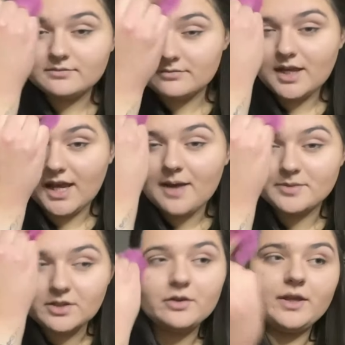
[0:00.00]
I
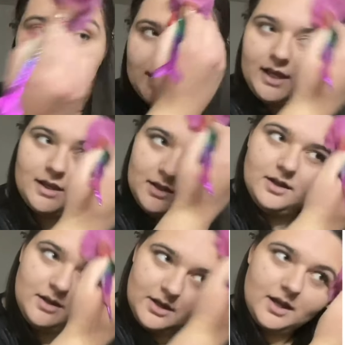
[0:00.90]
absolutely hate it.
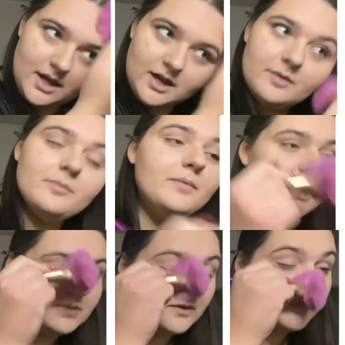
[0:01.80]
Makes
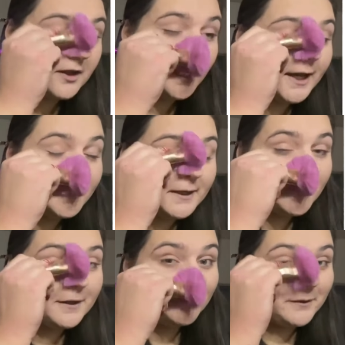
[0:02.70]
me feel like I did
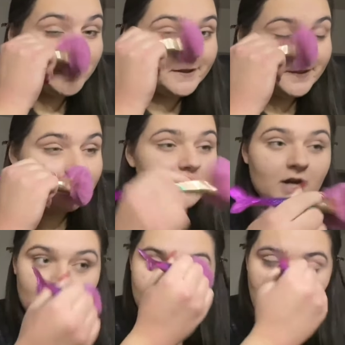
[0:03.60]
not do a good enough job.